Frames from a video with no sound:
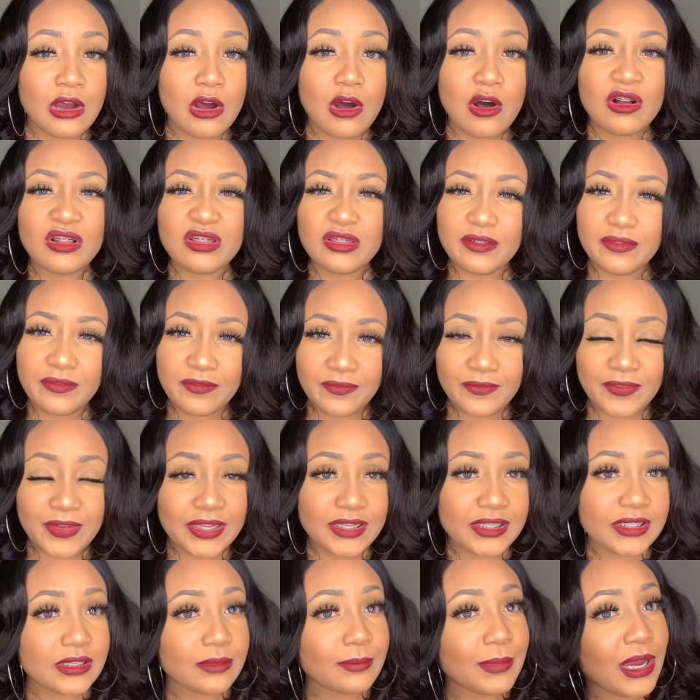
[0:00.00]
on the
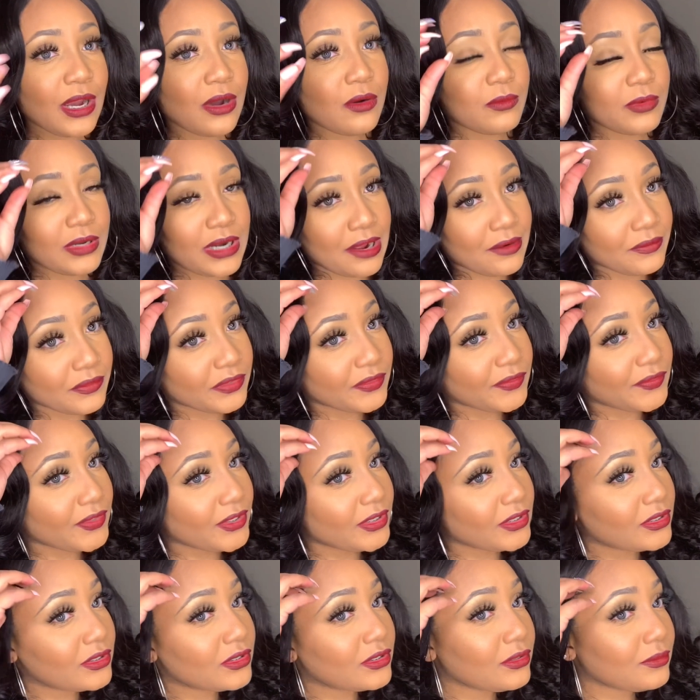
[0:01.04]
fence about when I was
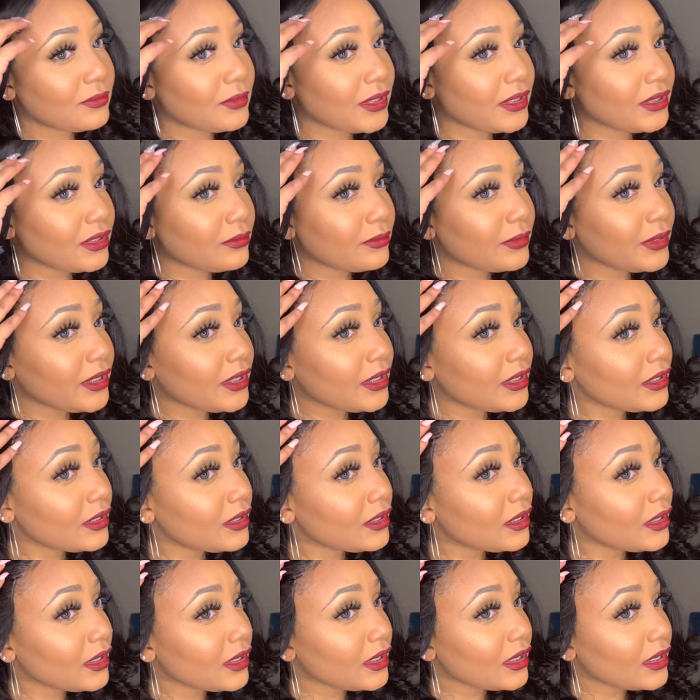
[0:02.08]
first doing the wig
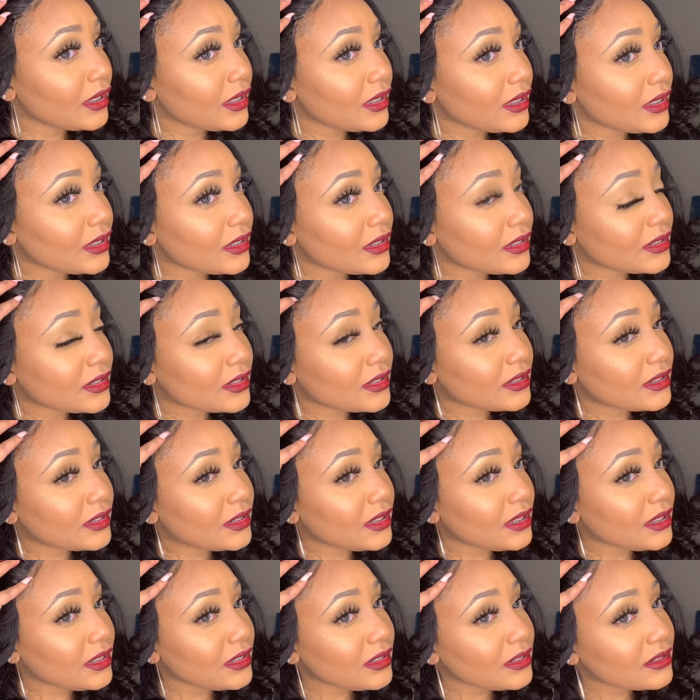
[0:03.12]
is
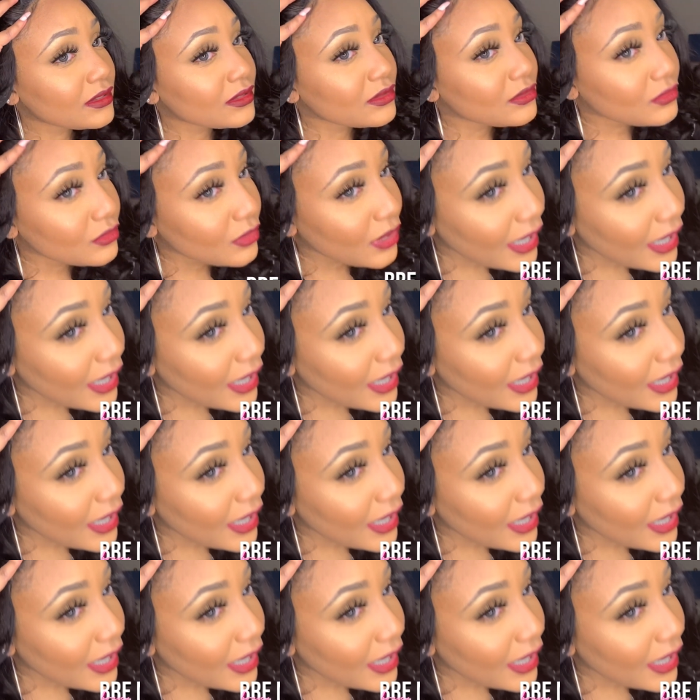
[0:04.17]
these little, I